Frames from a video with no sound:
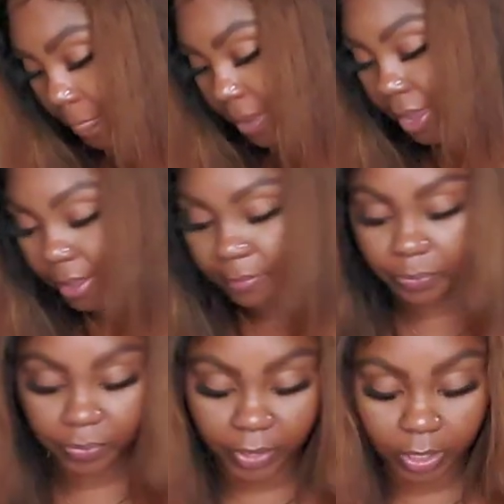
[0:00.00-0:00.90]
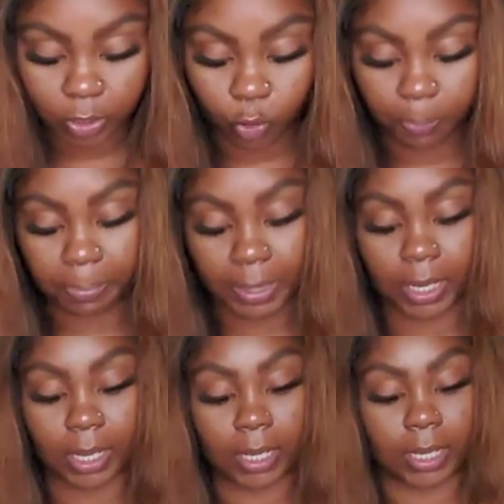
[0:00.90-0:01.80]
Yeah, they're a little
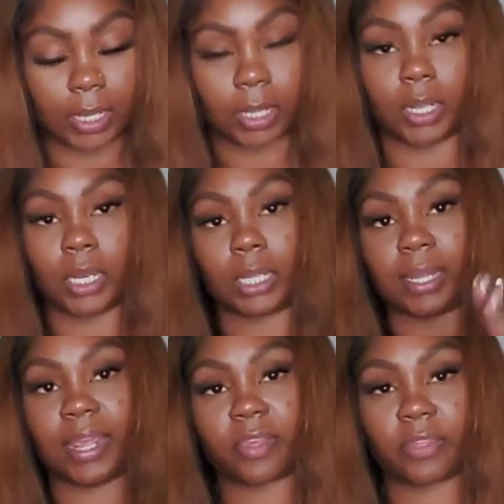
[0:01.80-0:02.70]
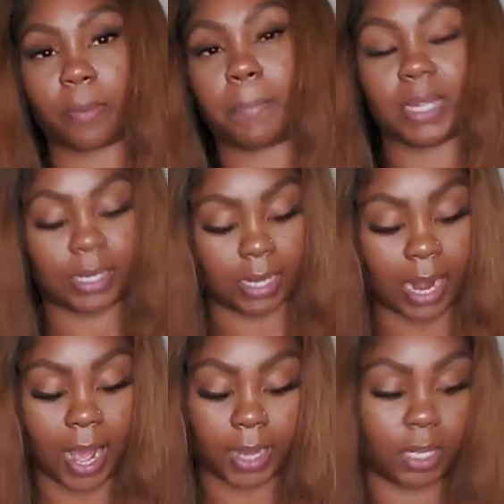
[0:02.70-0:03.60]
big in length, but
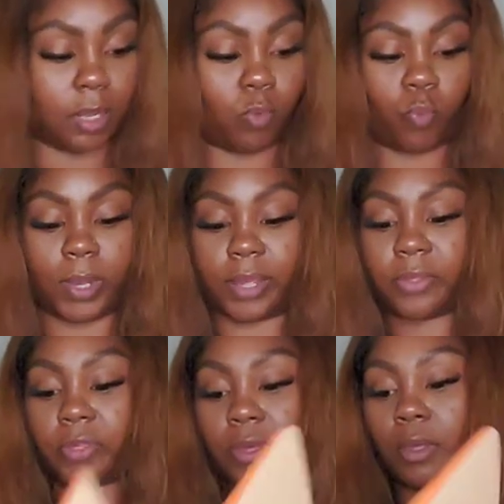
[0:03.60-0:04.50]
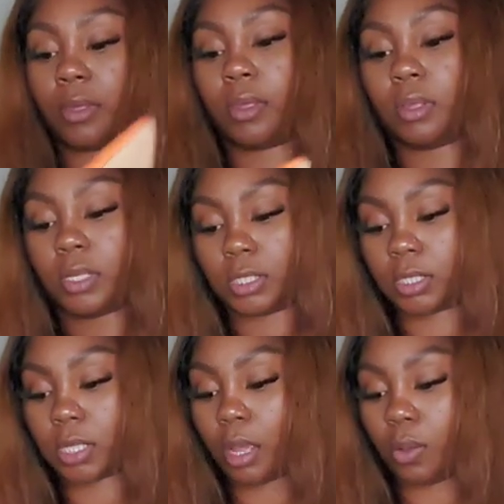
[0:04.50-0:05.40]
not in width.
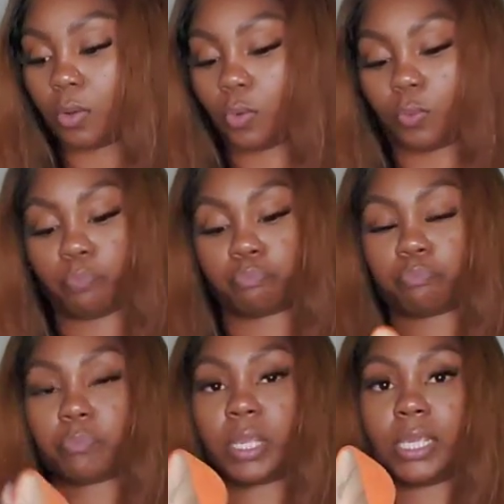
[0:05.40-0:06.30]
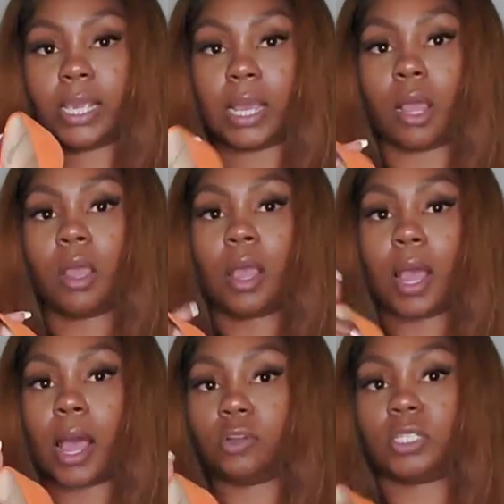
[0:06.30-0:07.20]
So, yeah.
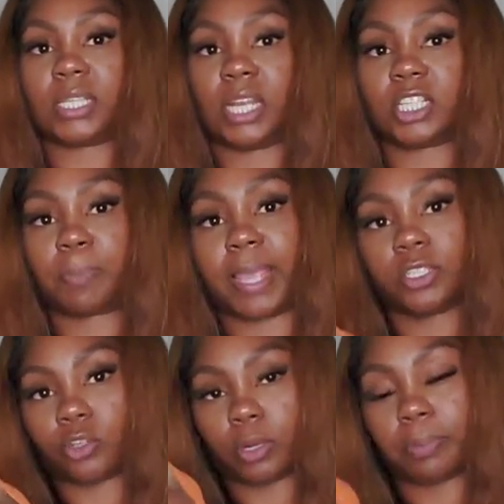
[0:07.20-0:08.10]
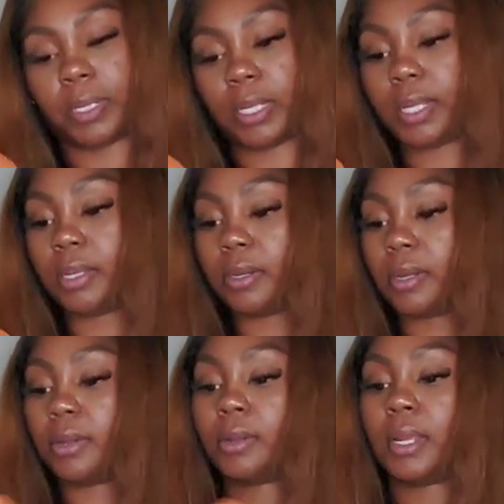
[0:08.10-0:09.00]
I'll just get a spacer to put
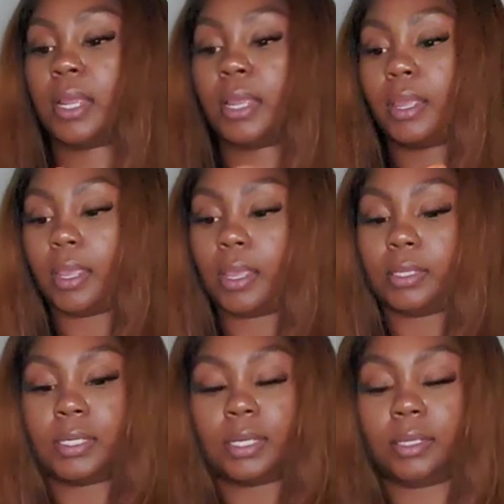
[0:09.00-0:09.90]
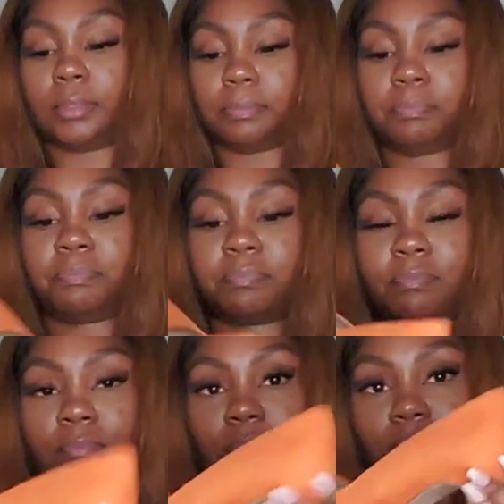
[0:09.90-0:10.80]
here and um,
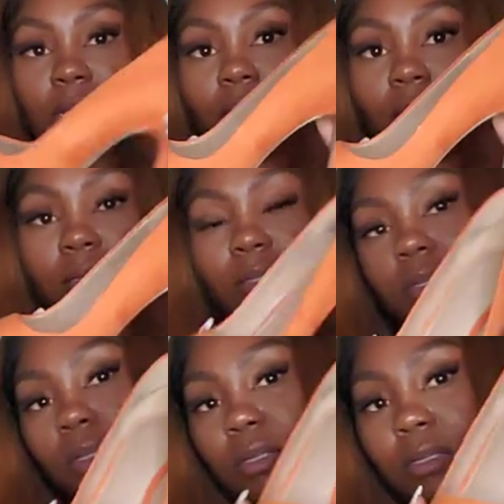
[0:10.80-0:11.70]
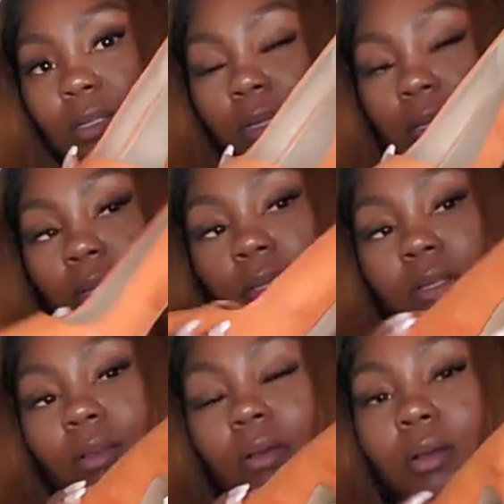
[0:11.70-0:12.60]
yeah.
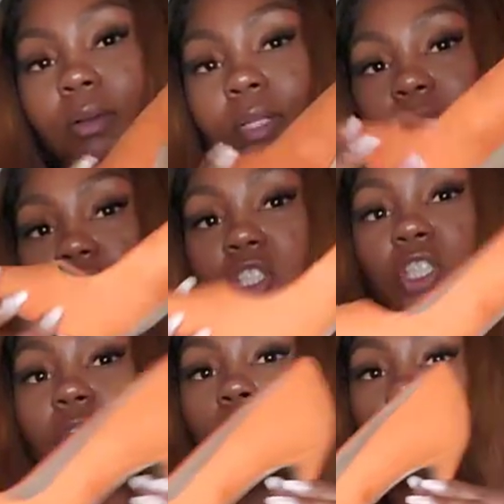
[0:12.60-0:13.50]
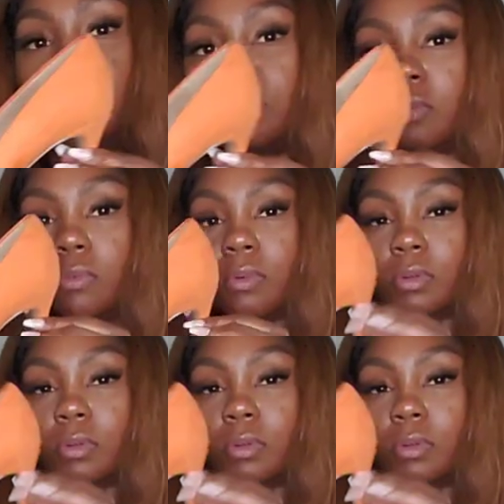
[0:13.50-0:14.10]
Oh, these are so cute.